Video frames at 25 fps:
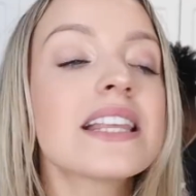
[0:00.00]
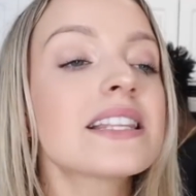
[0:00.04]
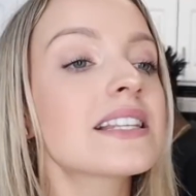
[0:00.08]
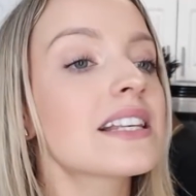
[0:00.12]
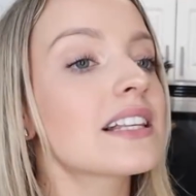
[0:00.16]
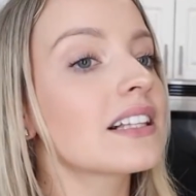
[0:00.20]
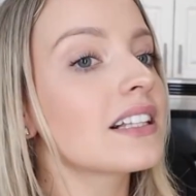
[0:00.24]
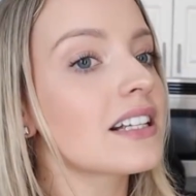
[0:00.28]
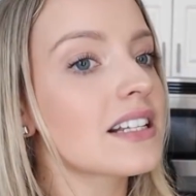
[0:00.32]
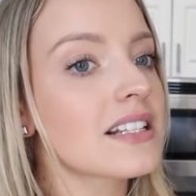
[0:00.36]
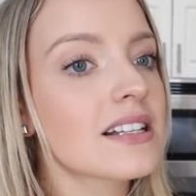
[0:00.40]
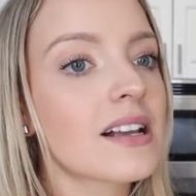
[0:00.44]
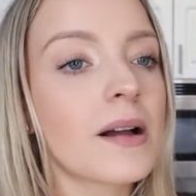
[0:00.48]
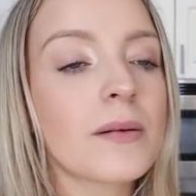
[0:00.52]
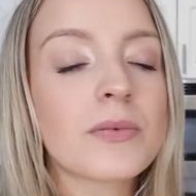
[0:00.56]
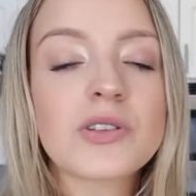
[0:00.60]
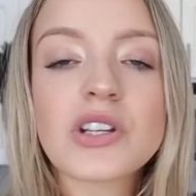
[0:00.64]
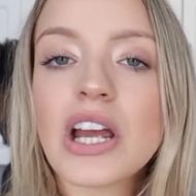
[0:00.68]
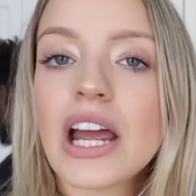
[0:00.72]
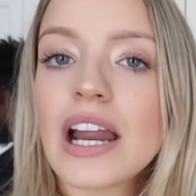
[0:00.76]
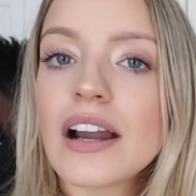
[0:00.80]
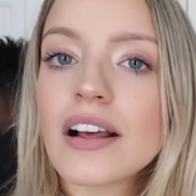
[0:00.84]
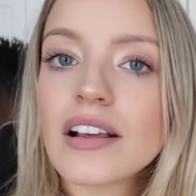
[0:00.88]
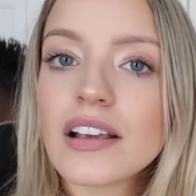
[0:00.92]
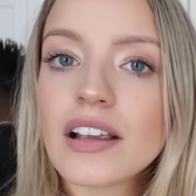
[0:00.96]
to the Liz Cup
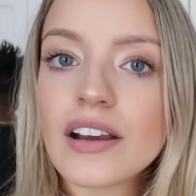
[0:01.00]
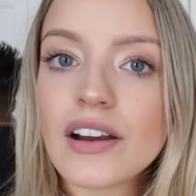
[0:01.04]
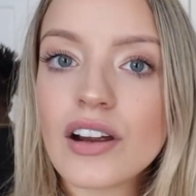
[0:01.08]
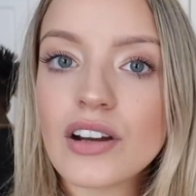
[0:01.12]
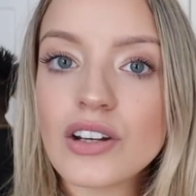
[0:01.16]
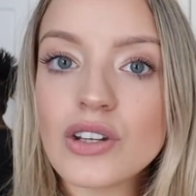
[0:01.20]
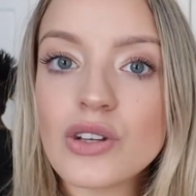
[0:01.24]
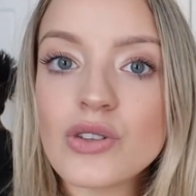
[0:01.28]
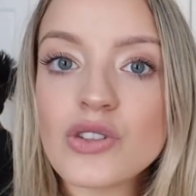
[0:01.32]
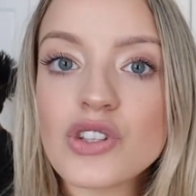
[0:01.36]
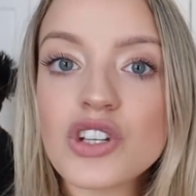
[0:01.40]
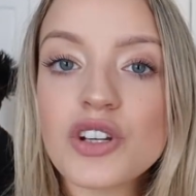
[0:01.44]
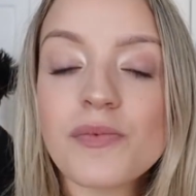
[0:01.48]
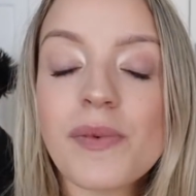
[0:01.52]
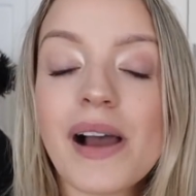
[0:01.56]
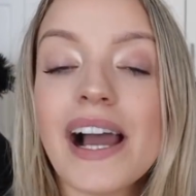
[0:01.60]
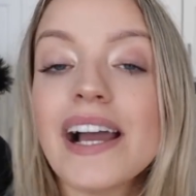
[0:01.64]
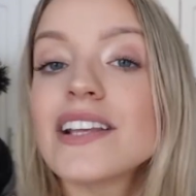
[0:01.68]
channel here on YouTube.